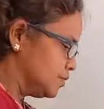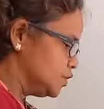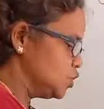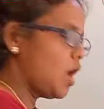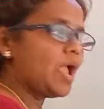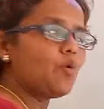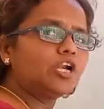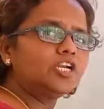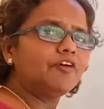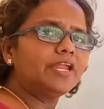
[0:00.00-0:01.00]
So I
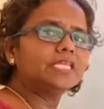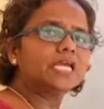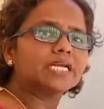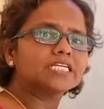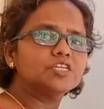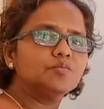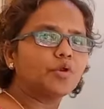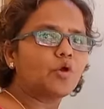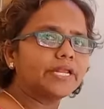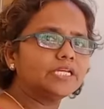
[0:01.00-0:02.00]
want to find the Cartesian
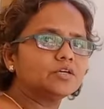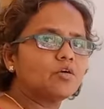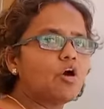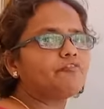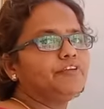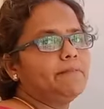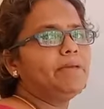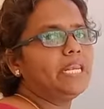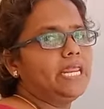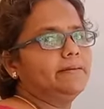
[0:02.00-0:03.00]
product of M
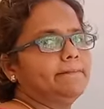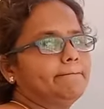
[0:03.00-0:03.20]
and N.